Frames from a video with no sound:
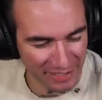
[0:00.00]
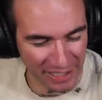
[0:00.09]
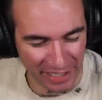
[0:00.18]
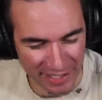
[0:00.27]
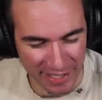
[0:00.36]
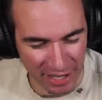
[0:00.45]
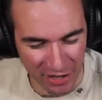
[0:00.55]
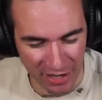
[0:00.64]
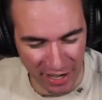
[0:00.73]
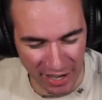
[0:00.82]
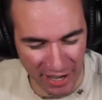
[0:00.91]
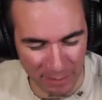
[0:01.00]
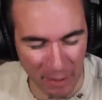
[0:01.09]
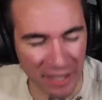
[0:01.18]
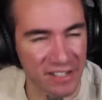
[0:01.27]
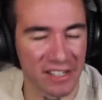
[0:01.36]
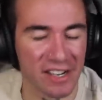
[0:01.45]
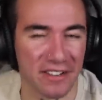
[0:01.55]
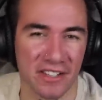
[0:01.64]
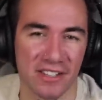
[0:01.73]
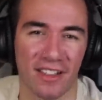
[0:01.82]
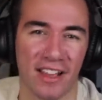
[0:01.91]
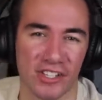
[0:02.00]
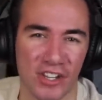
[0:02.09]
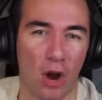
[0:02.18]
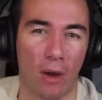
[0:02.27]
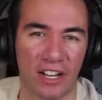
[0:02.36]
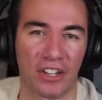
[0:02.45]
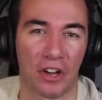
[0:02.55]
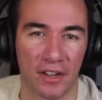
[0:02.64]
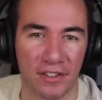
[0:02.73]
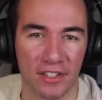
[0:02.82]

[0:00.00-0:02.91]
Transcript: Like, is there, am I gonna get dislikes? You know what, good.